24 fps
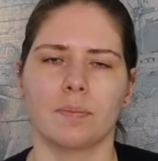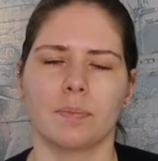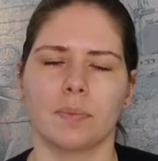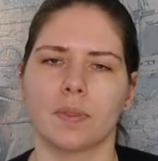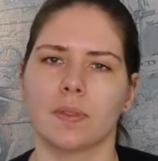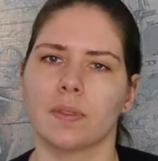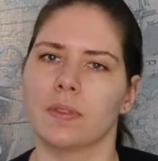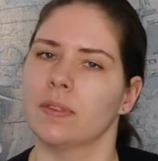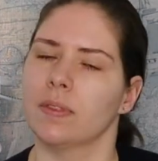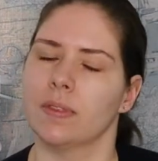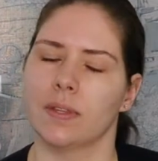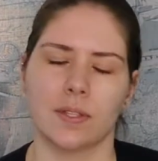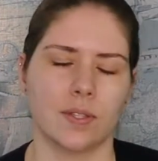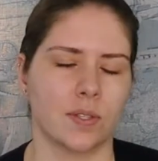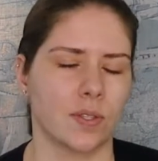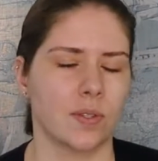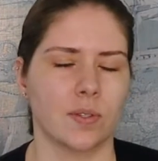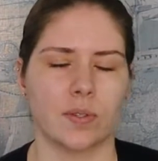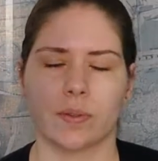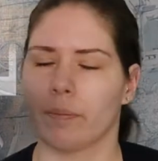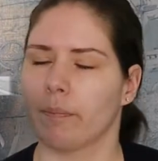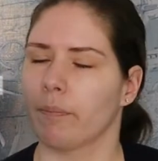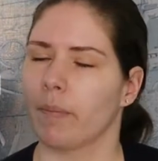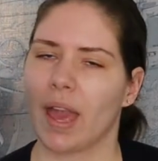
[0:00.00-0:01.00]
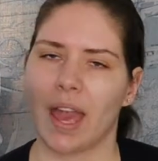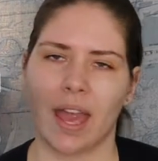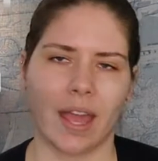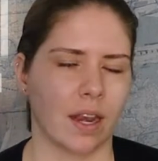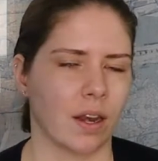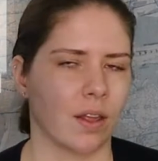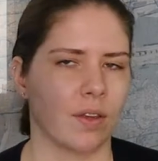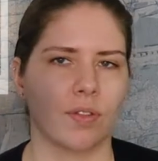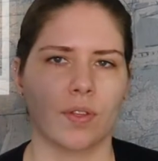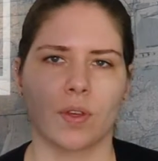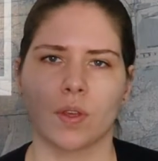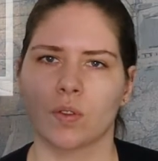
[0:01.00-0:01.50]
This is
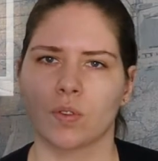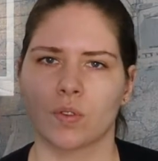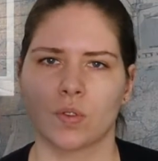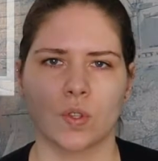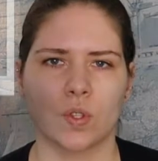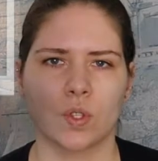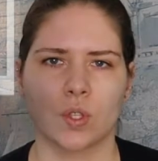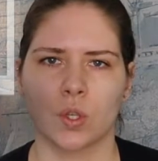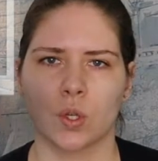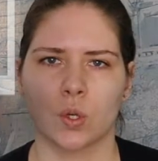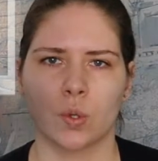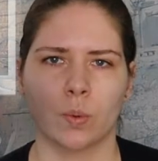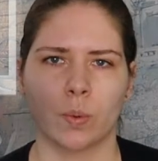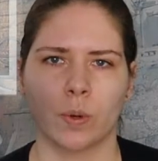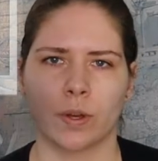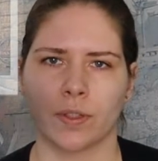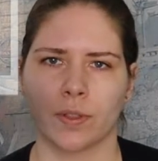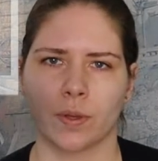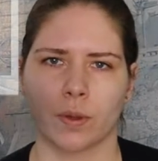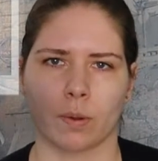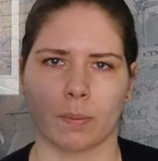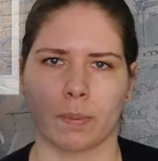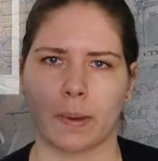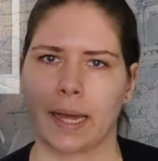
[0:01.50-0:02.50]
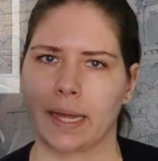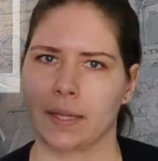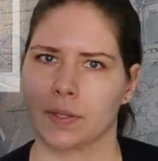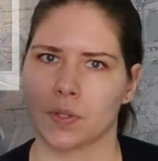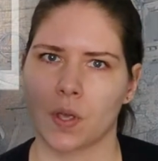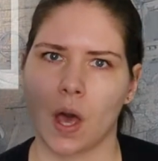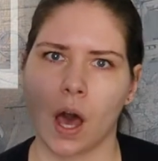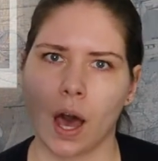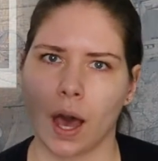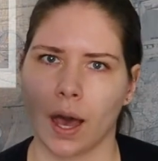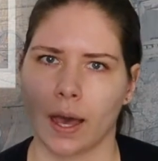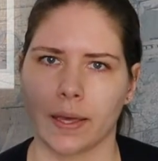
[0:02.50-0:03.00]
anything to do with your pet's
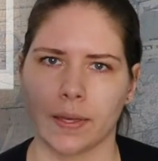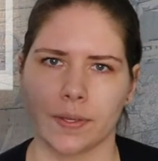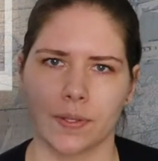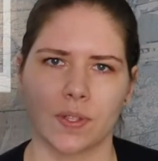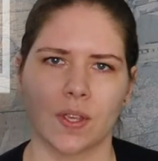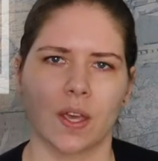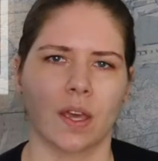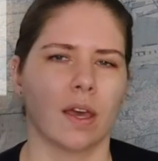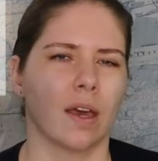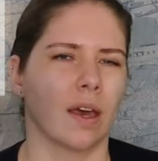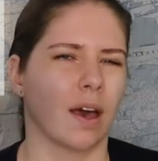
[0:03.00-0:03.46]
eyes.